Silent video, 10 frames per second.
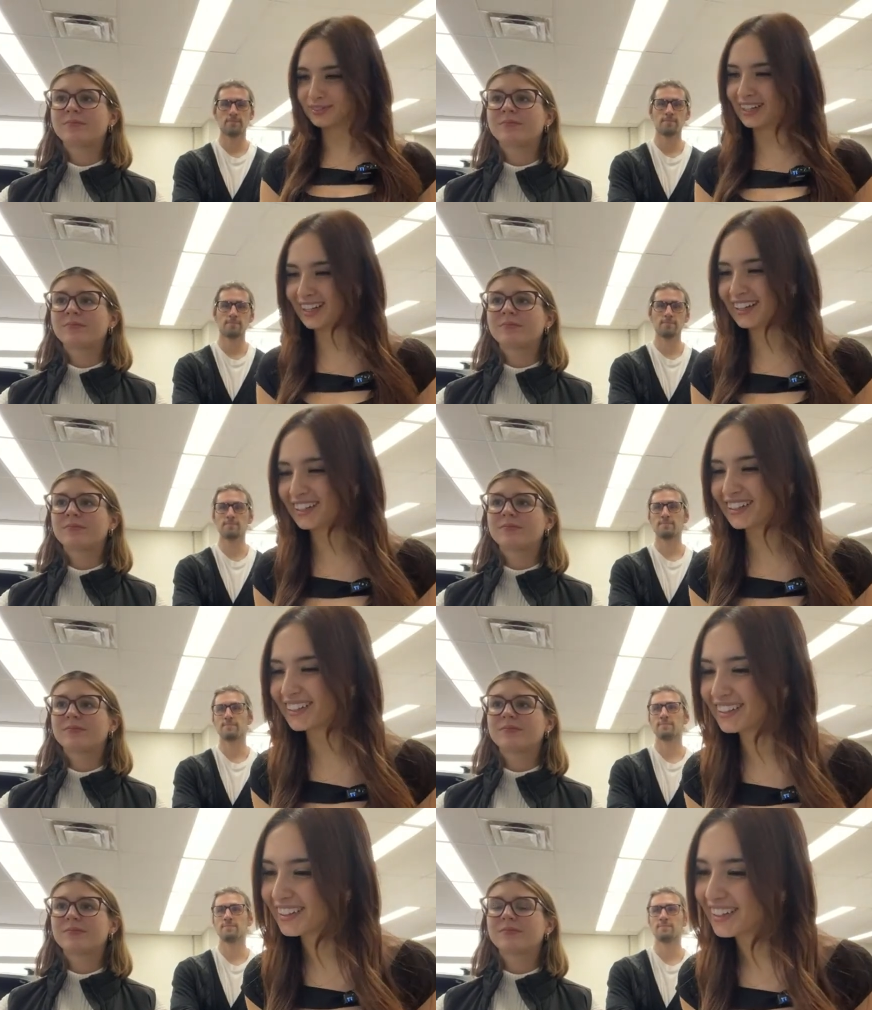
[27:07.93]
Speaker 1: Let's
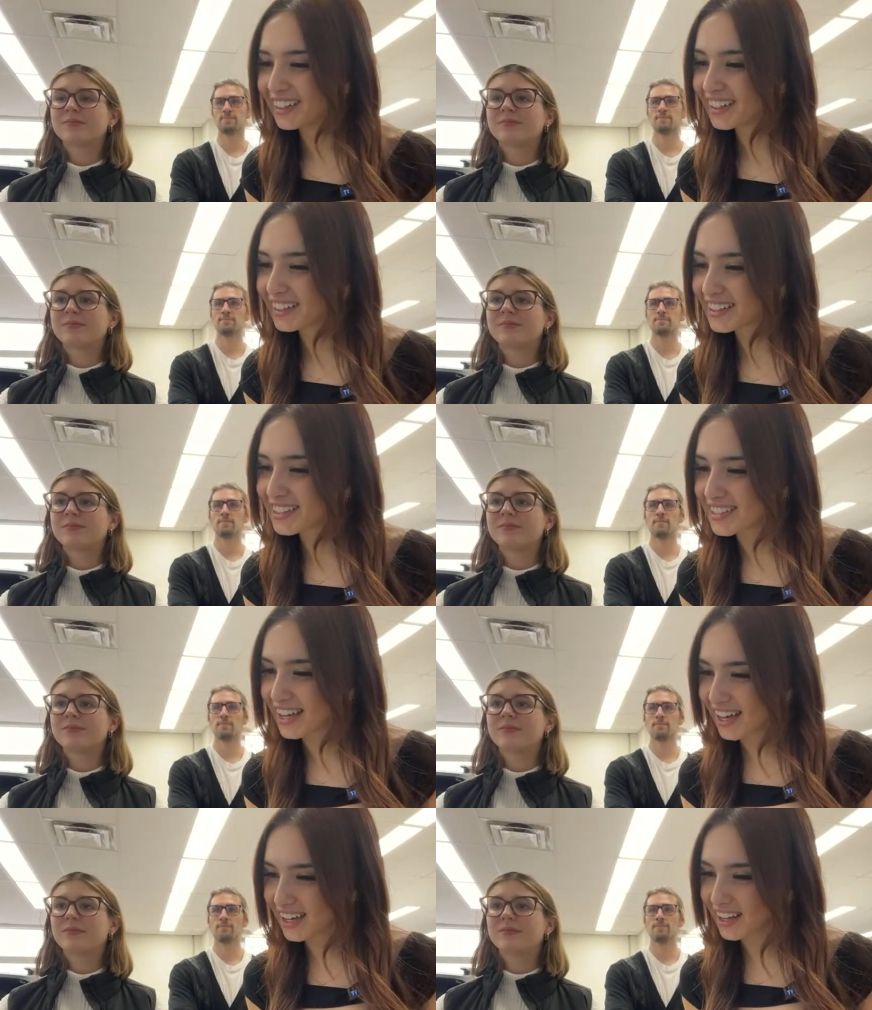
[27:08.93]

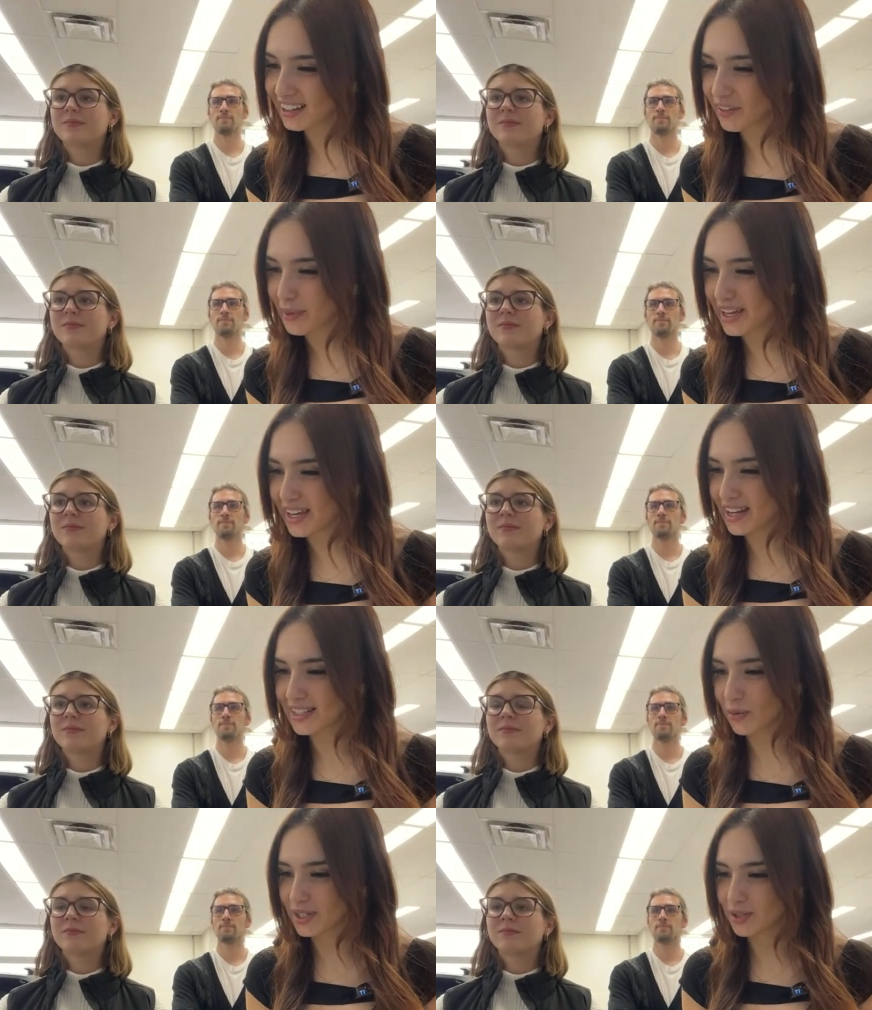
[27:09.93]
see. I love my EX.
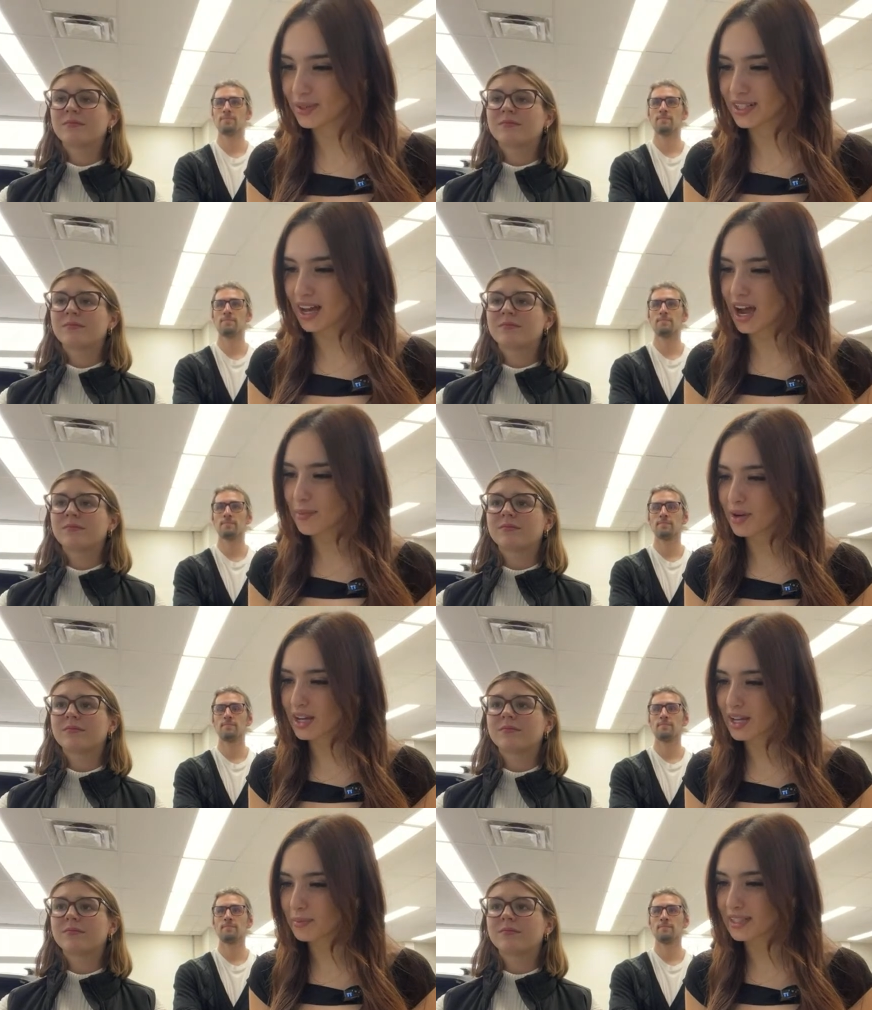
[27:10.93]
I wish it was a
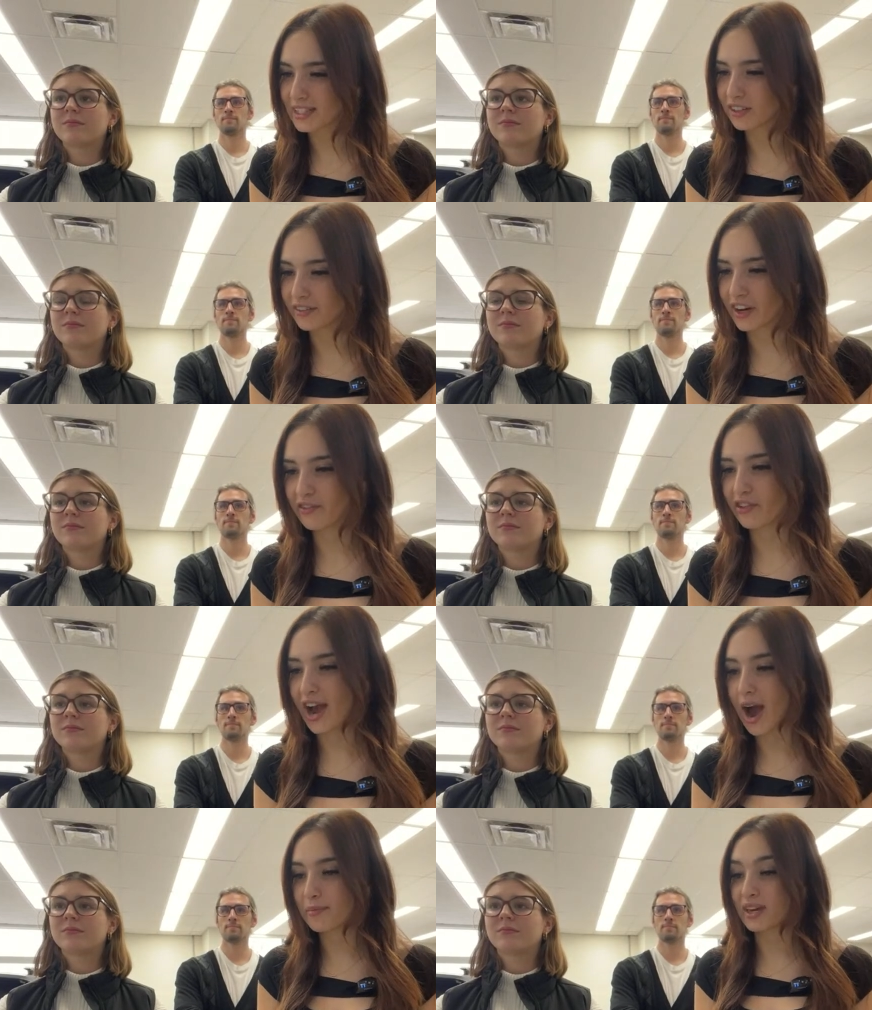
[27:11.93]
hybrid, but still very, very
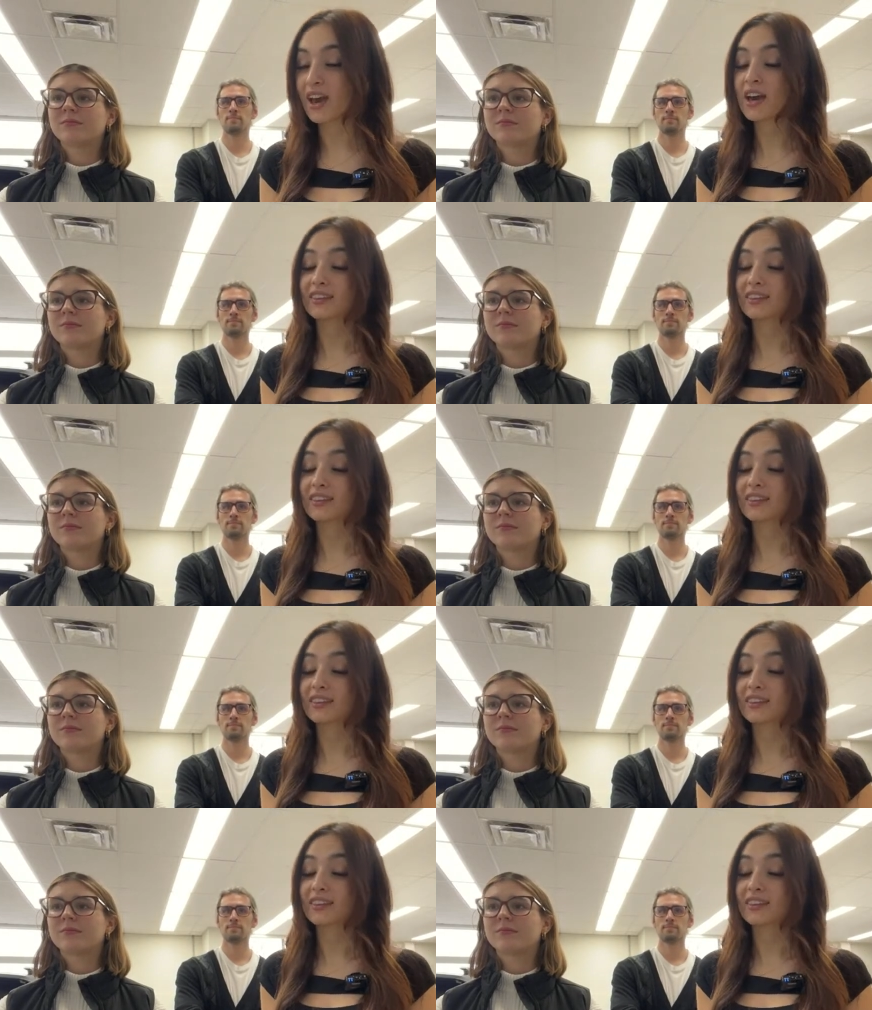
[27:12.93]
happy.